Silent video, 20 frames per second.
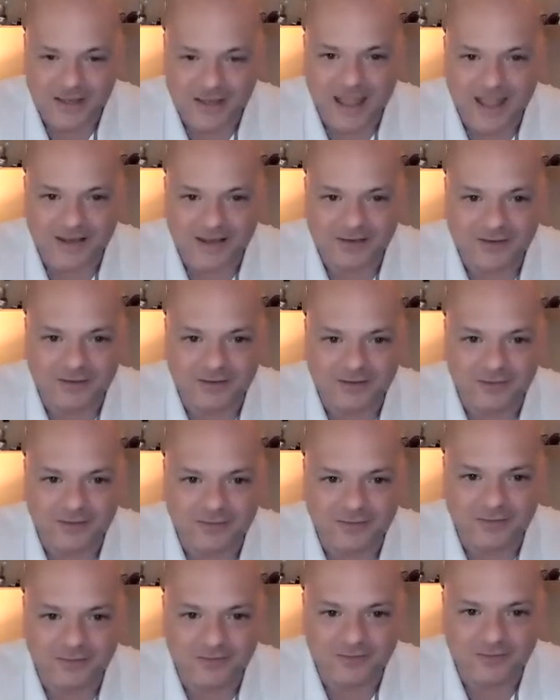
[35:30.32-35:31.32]
at
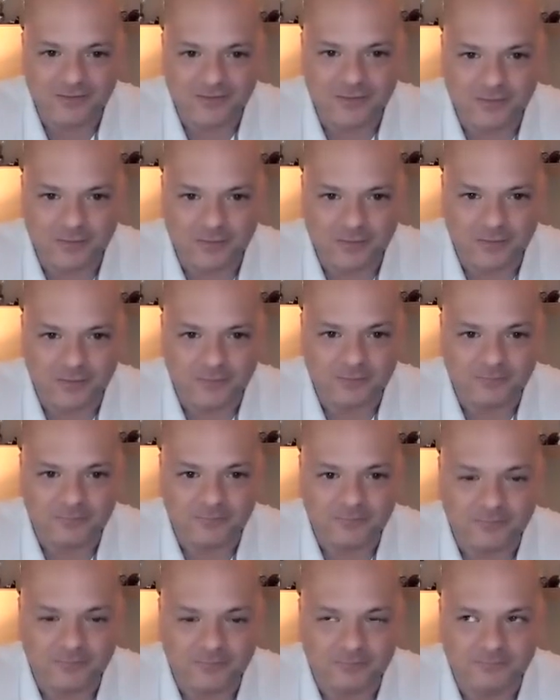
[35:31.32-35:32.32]
your
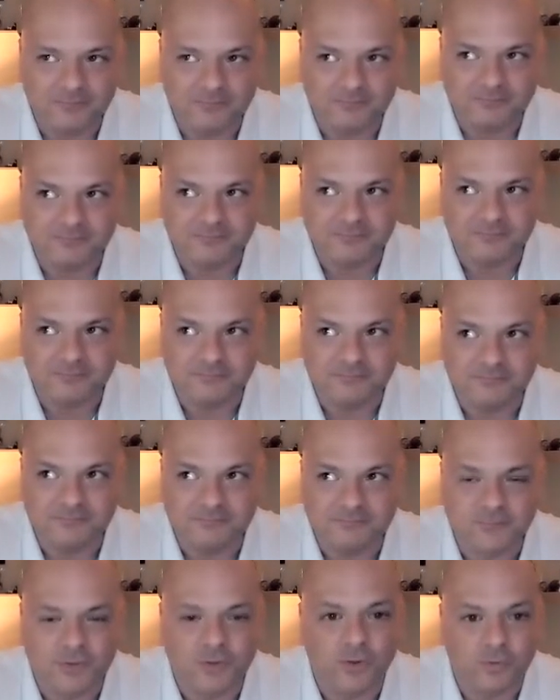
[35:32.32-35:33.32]

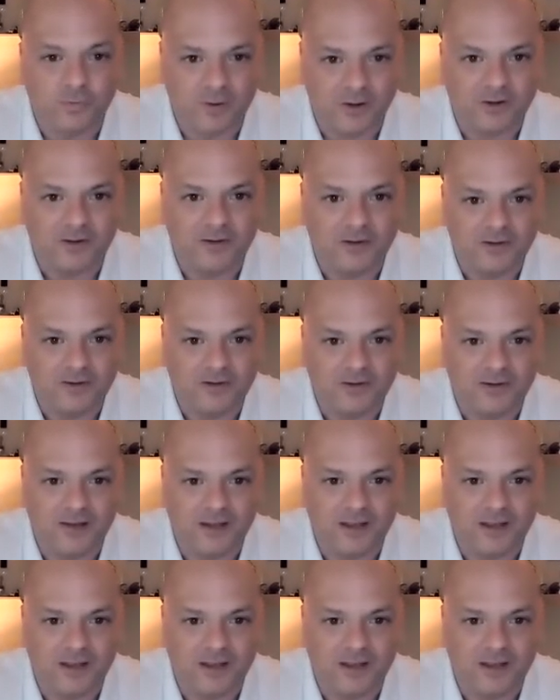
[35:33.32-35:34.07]
career,